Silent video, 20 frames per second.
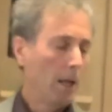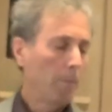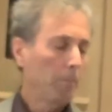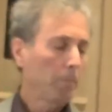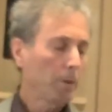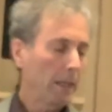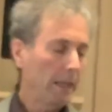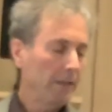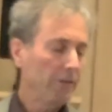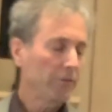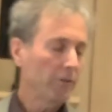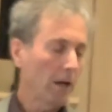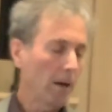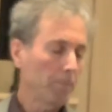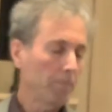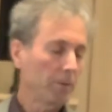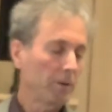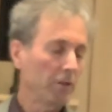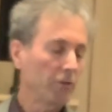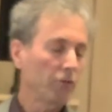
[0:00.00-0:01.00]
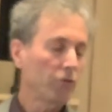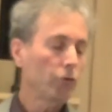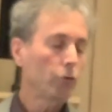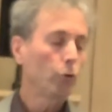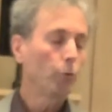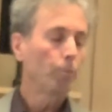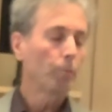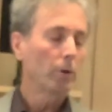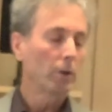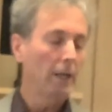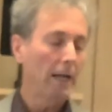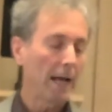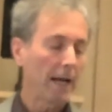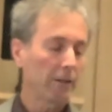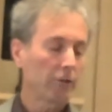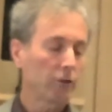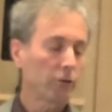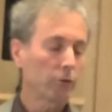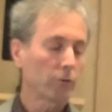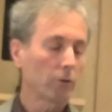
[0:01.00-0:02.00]
plays up the
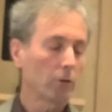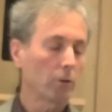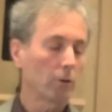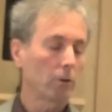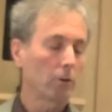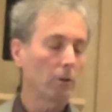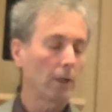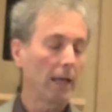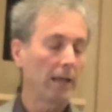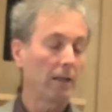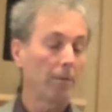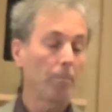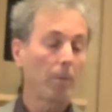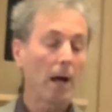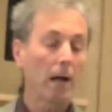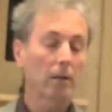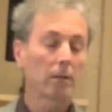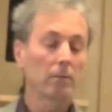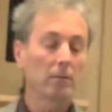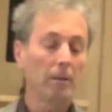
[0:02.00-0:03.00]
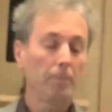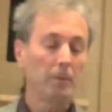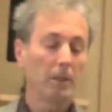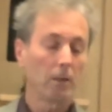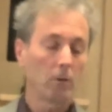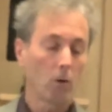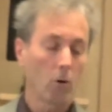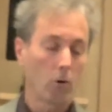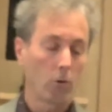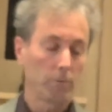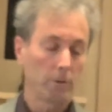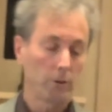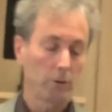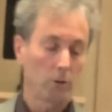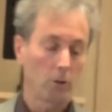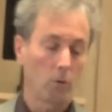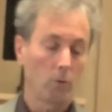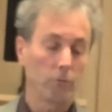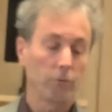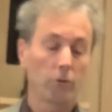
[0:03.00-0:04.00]
supernatural and apocalyptic
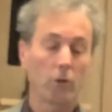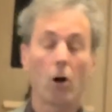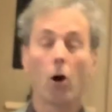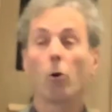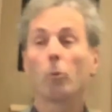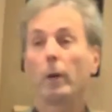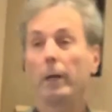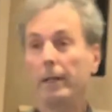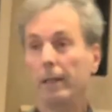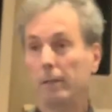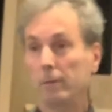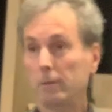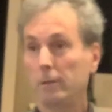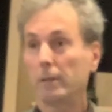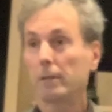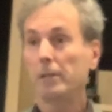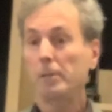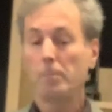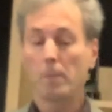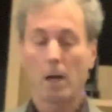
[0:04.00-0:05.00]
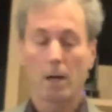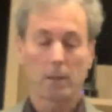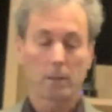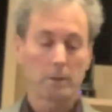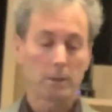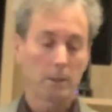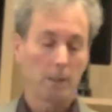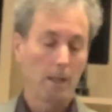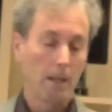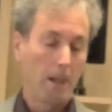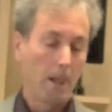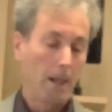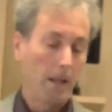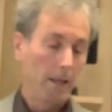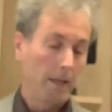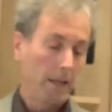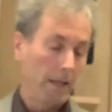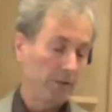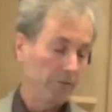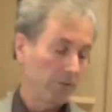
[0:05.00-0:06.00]
overtones already clearly marked
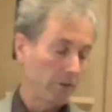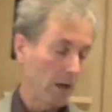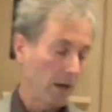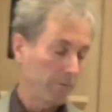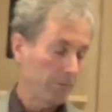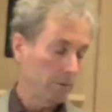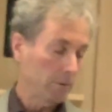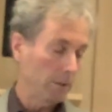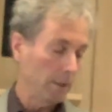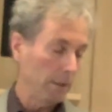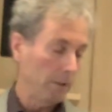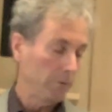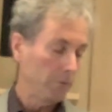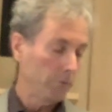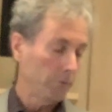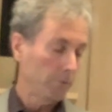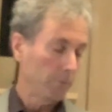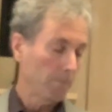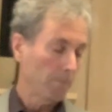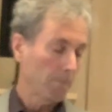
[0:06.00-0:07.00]
in Sophocles.